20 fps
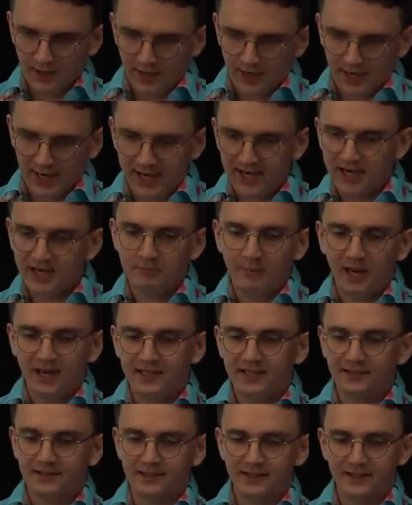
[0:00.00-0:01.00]
Haig
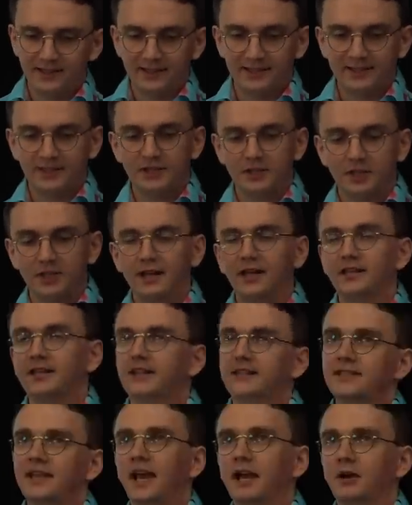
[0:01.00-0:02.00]
made the decision that the
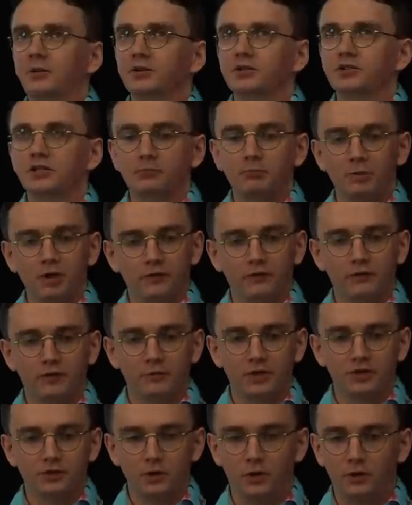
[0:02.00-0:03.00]
attack was to move
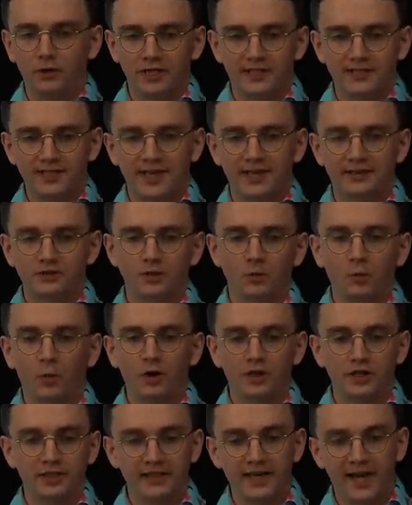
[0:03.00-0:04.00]
from a dawn attack to
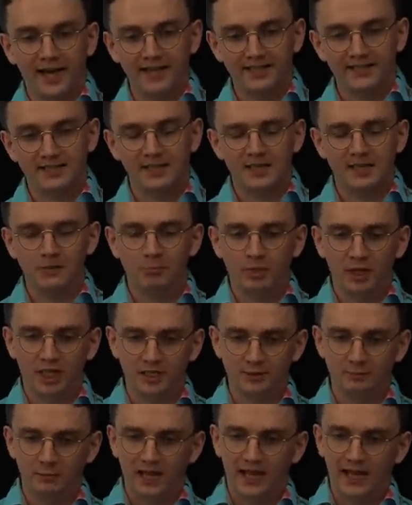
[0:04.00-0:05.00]
one at night in
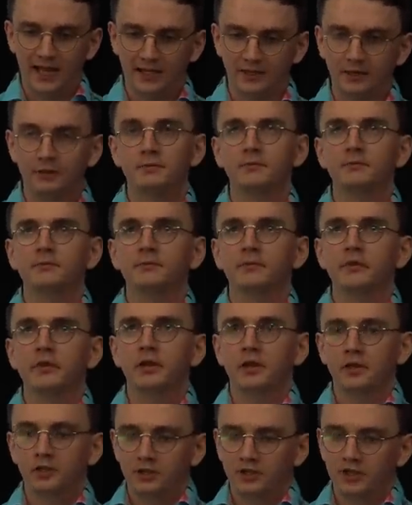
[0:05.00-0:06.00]
pitch black,
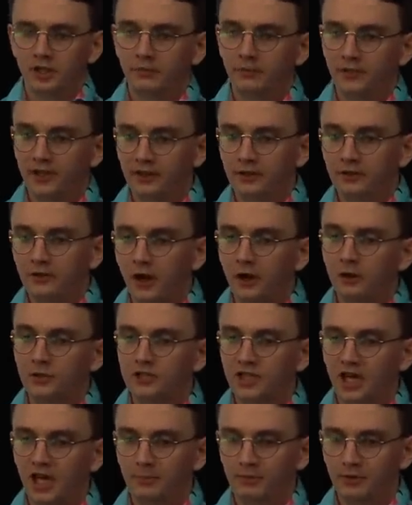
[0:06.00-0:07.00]
something no
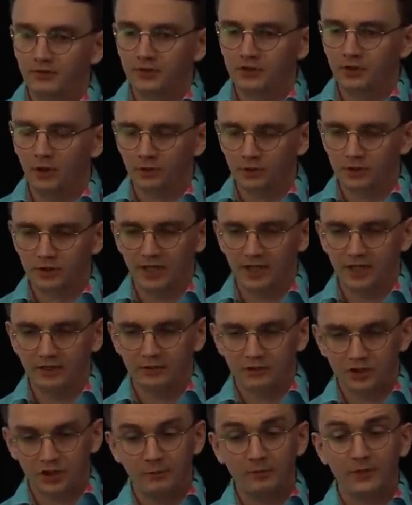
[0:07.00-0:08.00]
type of soldier,
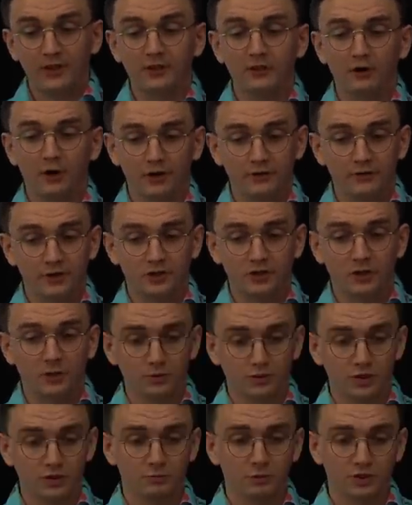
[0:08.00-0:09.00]
something none of the
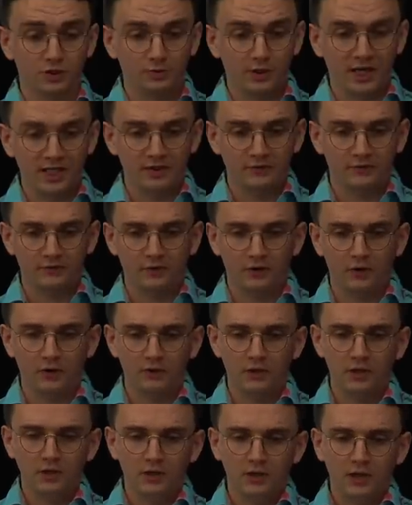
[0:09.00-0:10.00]
soldiers were trained for,
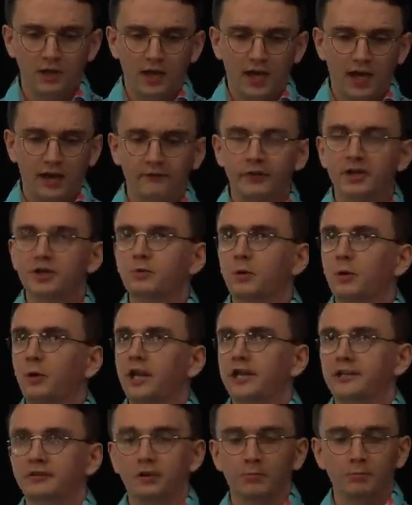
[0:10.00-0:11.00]
and which
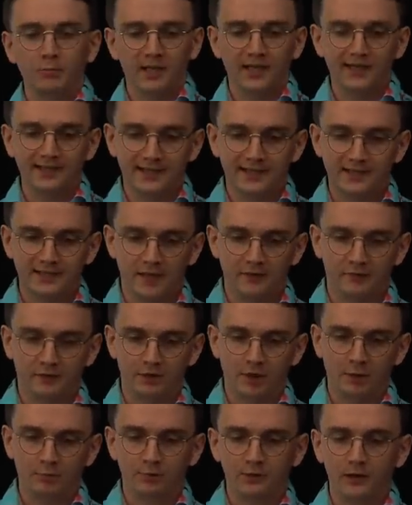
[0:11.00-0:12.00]
required a completely
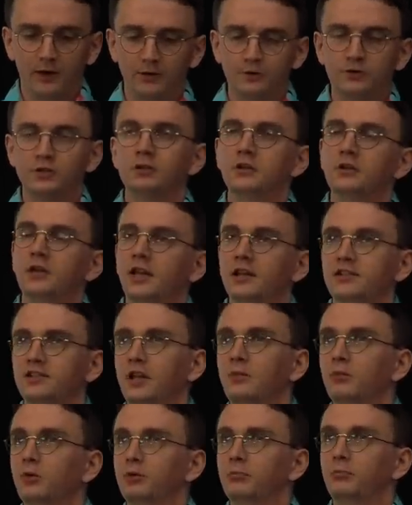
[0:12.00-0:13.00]
different approach, as
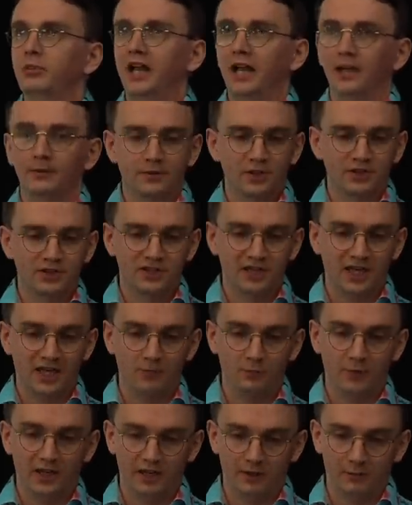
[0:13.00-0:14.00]
they wouldn't be able to see
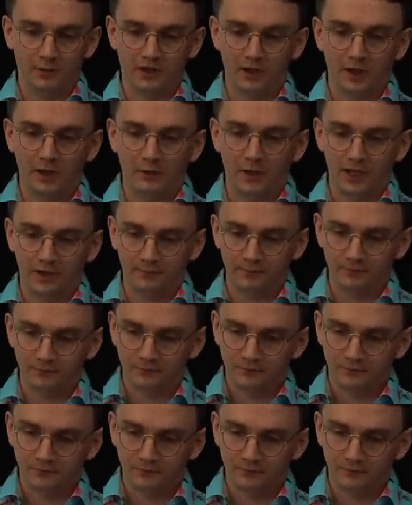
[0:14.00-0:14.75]
where they were going.